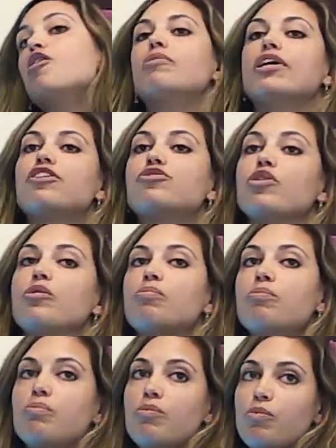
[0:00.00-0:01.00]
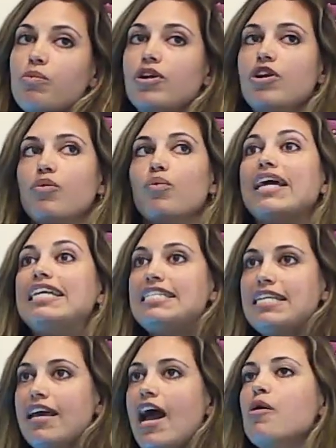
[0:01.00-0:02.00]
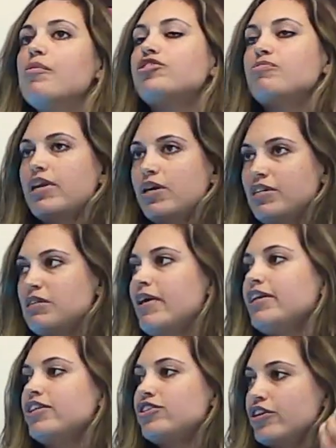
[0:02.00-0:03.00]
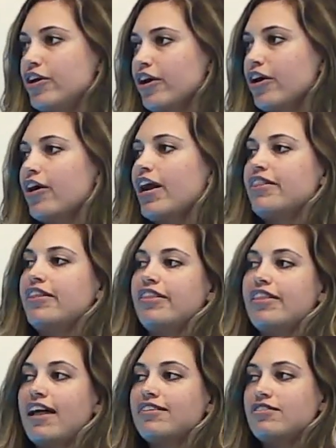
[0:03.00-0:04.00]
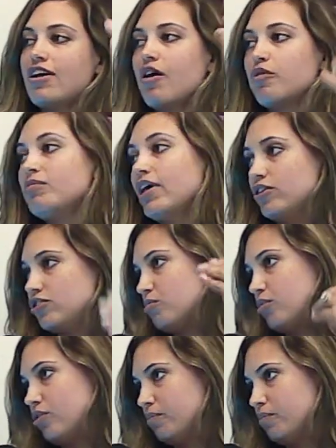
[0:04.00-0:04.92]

because we're, you know, raising how much money we spend each year, and then that's not replenishable.